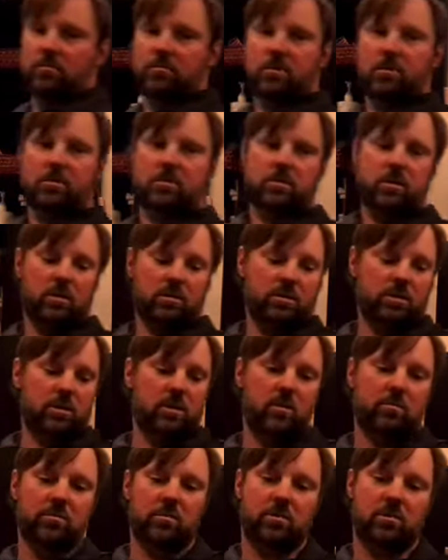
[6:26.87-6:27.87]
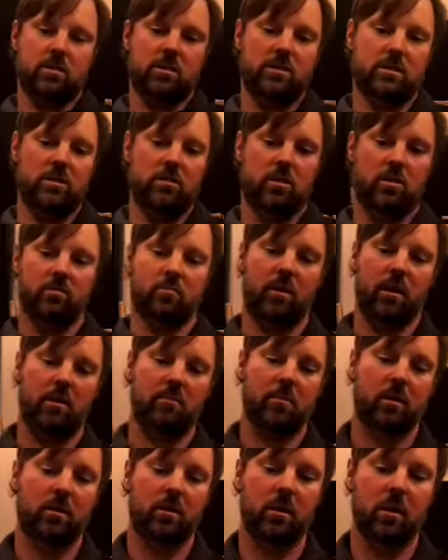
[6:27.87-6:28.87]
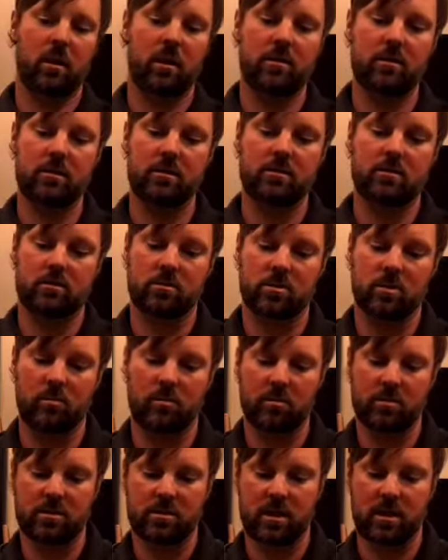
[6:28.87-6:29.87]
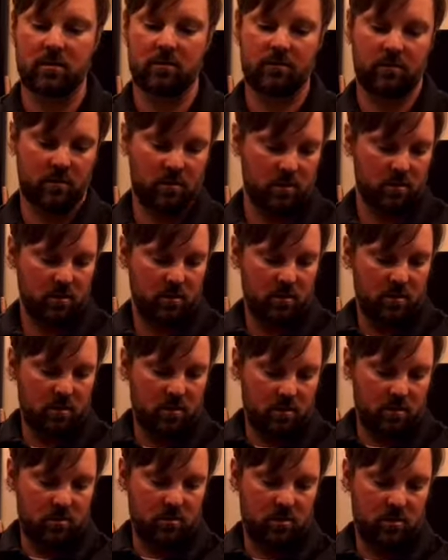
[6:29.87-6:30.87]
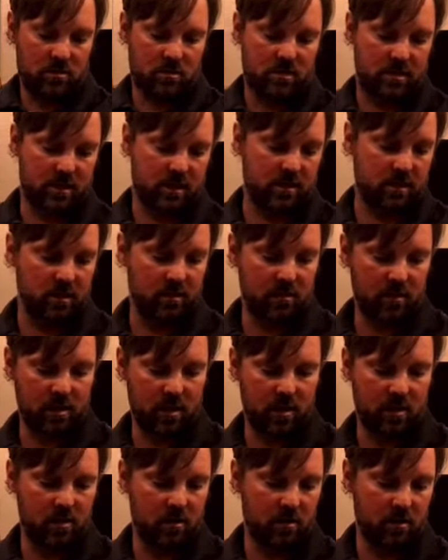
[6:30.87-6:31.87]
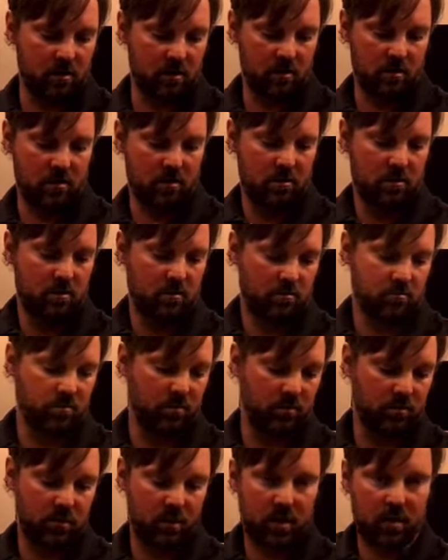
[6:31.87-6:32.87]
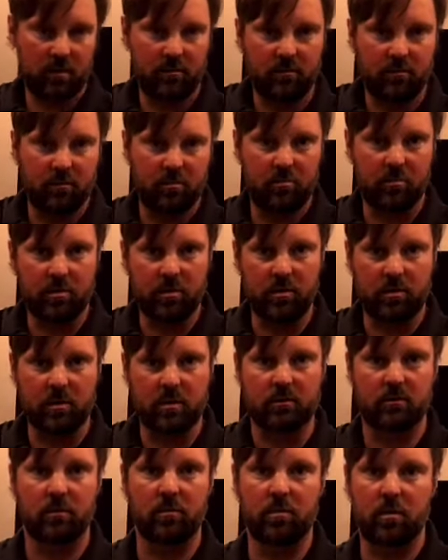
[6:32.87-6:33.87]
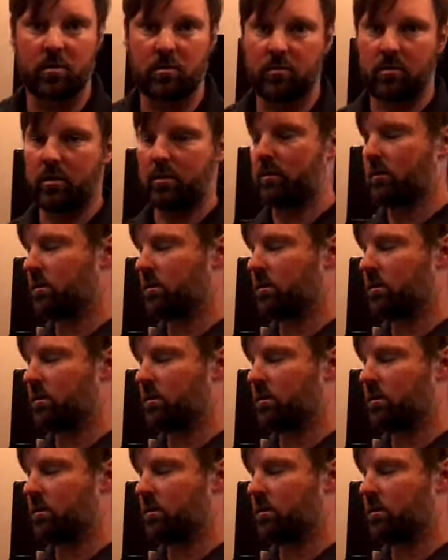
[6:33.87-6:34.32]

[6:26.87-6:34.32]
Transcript: Suction cups are easy, you can buy them online. These are super safe. You can stick it on the area, pull it off, put your Evil Bone water